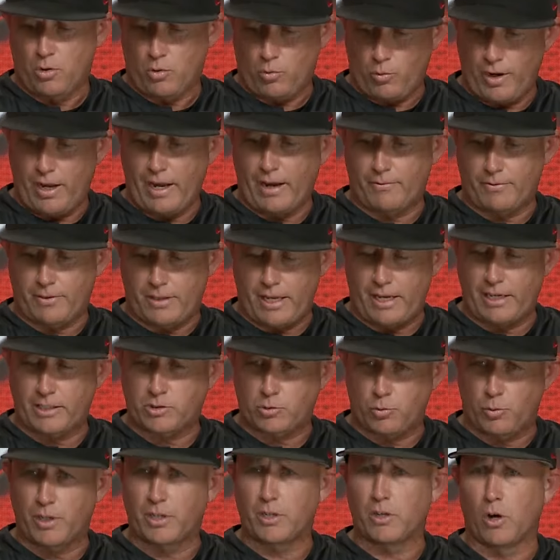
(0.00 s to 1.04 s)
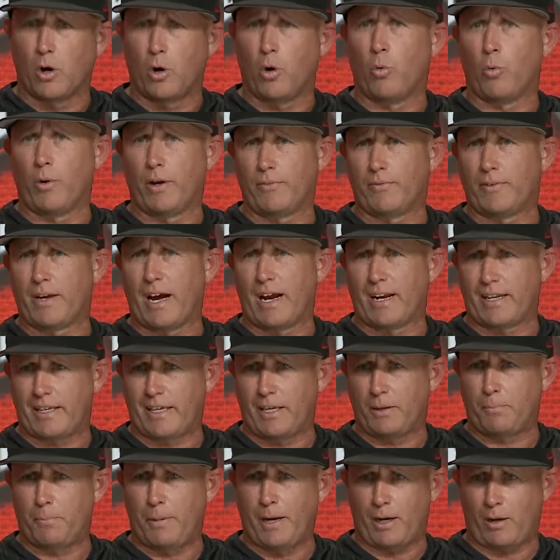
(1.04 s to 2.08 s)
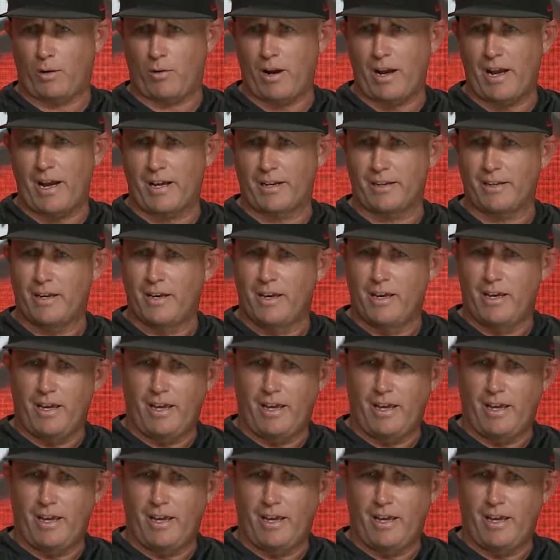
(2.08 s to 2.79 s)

we have things we know we've got to get better at.